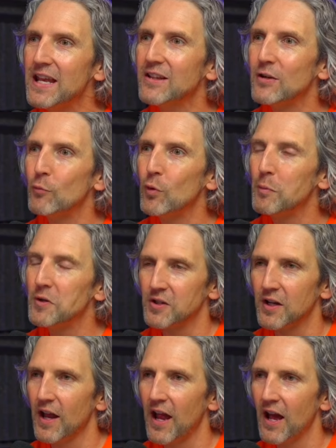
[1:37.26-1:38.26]
the rumor's
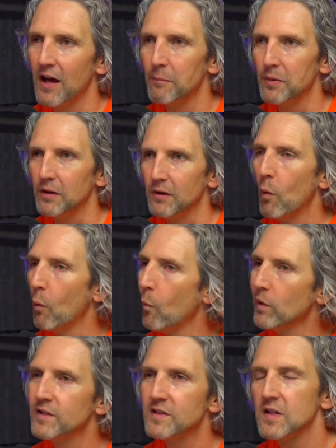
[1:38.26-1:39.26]
going to happen. Well,
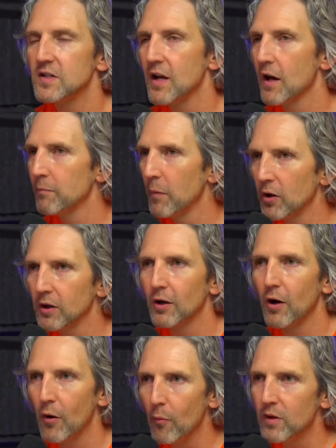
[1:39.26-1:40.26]
what does the stock market
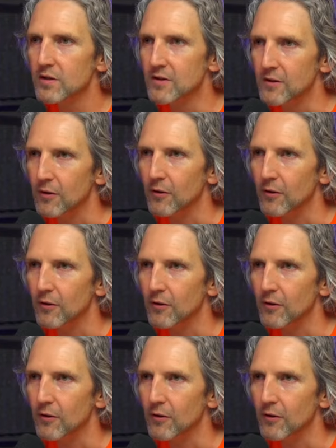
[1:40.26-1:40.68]
always do?